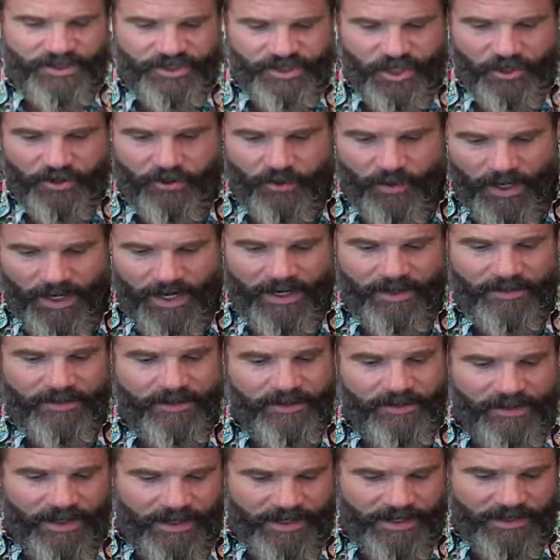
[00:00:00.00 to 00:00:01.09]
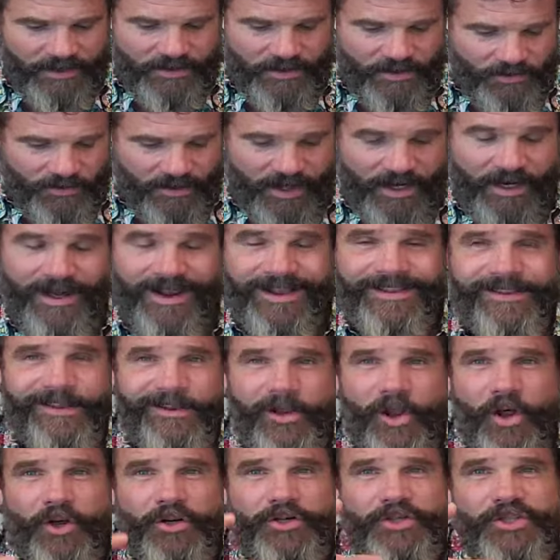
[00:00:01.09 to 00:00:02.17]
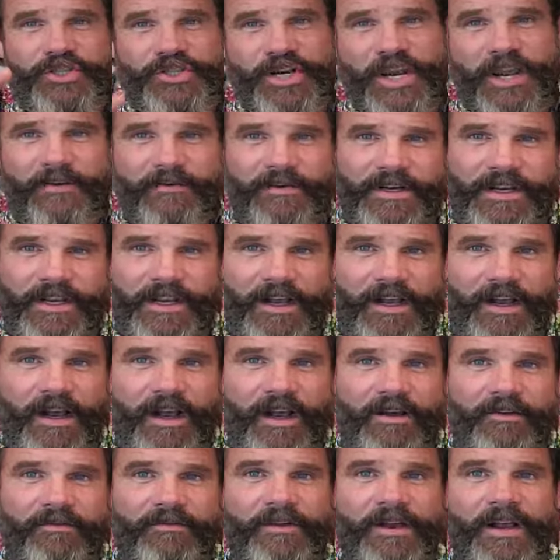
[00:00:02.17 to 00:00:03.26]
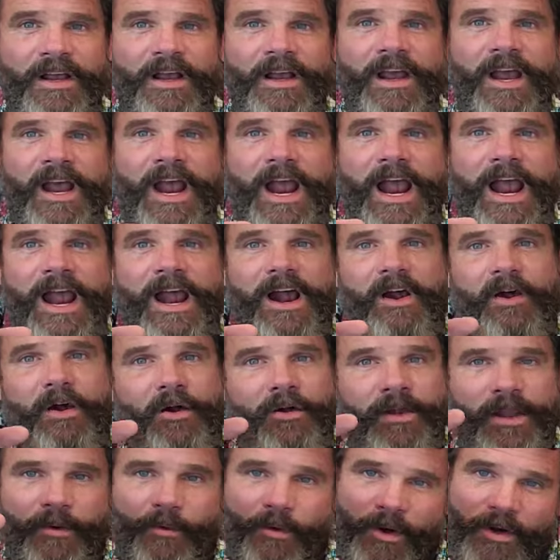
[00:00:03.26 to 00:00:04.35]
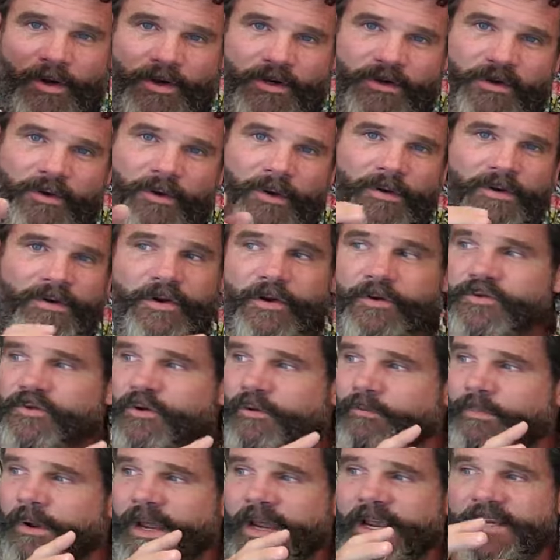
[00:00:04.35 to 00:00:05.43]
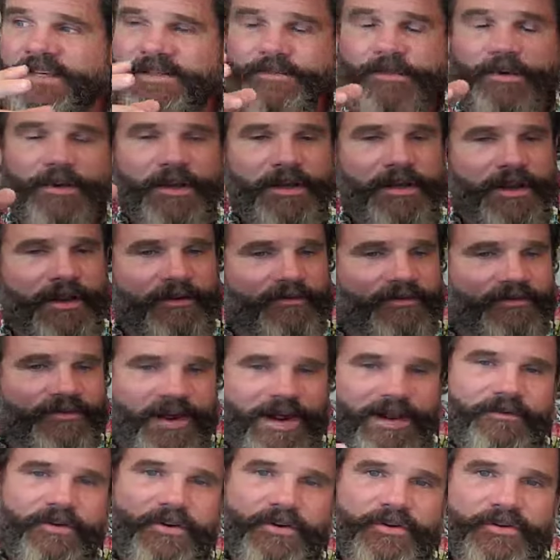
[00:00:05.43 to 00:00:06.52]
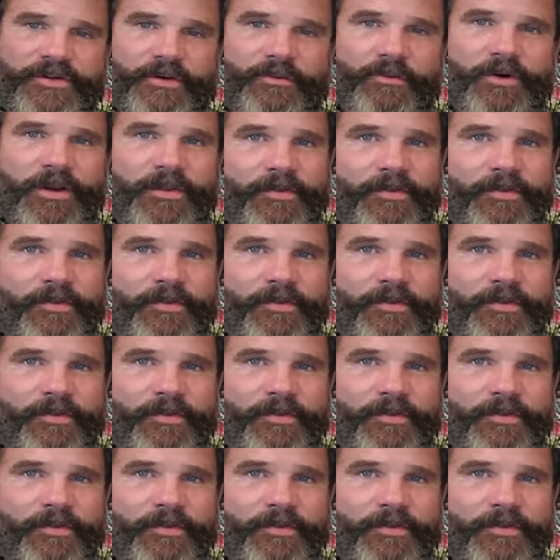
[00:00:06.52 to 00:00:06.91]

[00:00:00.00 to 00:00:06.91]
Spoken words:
show you how they can do that, and the longevity of how, okay, we're going to do a neutral base, but in 5 years I want